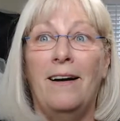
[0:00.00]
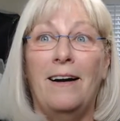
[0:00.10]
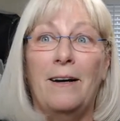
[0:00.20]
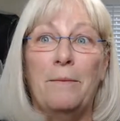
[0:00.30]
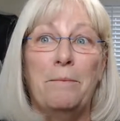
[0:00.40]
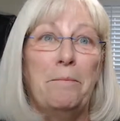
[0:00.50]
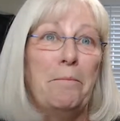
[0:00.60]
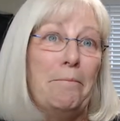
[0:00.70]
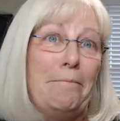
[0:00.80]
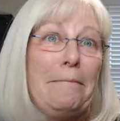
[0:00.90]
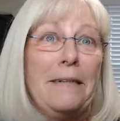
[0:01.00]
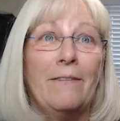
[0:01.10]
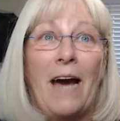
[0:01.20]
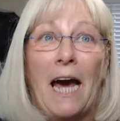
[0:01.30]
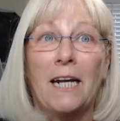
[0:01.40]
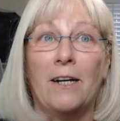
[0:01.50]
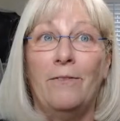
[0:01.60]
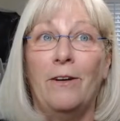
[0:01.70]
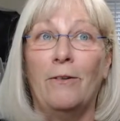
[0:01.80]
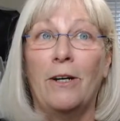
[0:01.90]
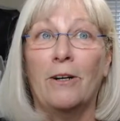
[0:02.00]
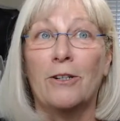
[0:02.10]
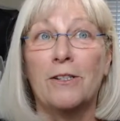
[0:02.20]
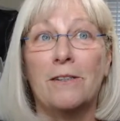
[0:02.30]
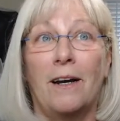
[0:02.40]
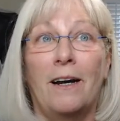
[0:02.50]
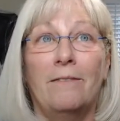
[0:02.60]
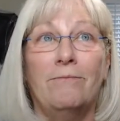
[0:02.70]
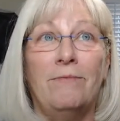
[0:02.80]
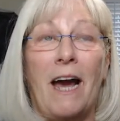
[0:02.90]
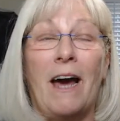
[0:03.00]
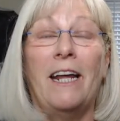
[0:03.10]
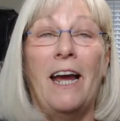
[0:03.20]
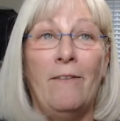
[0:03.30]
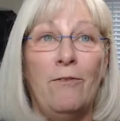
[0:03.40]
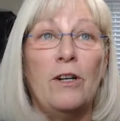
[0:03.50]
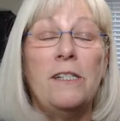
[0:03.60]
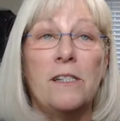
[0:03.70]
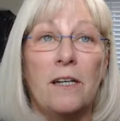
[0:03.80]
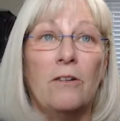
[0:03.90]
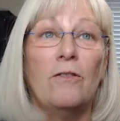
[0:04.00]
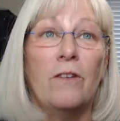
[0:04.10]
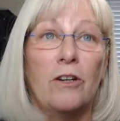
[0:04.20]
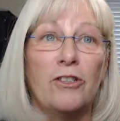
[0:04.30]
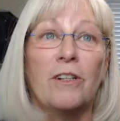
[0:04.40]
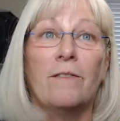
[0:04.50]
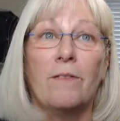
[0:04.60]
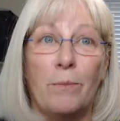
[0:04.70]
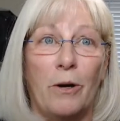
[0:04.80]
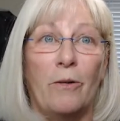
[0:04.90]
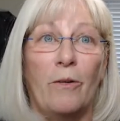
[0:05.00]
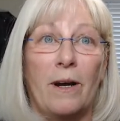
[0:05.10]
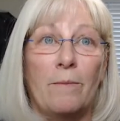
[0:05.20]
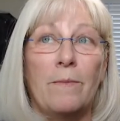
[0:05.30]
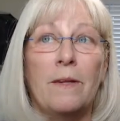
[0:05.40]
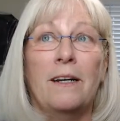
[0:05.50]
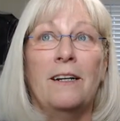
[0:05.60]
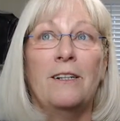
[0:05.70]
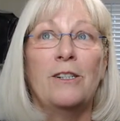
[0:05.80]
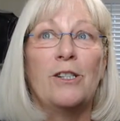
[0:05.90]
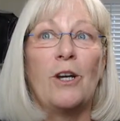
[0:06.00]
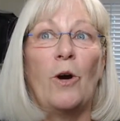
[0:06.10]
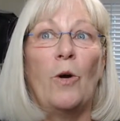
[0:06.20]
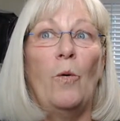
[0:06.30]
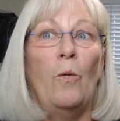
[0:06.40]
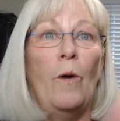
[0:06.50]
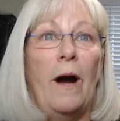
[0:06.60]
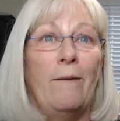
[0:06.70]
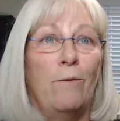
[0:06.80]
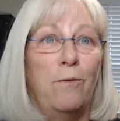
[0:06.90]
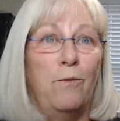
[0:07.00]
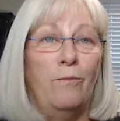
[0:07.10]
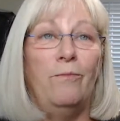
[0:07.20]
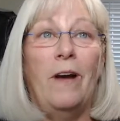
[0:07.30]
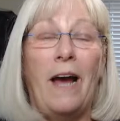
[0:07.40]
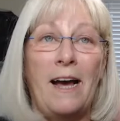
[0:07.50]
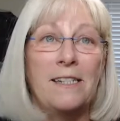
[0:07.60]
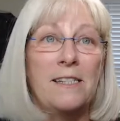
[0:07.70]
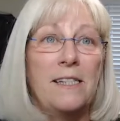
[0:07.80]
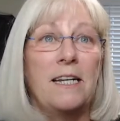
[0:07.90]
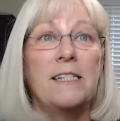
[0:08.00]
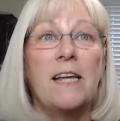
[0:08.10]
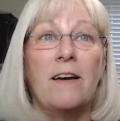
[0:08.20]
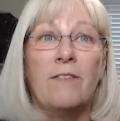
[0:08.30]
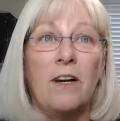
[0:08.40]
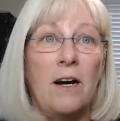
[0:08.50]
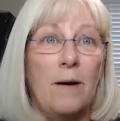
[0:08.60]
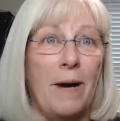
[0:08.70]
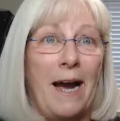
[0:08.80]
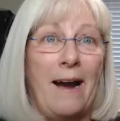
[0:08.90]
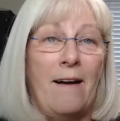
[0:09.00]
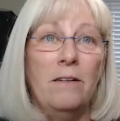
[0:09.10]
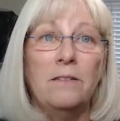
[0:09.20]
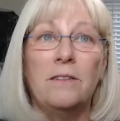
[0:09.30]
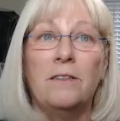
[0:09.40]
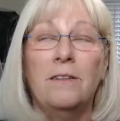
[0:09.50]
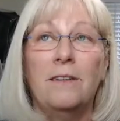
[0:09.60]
I've had it a few years. I've had every single version of the program. So as things have come out,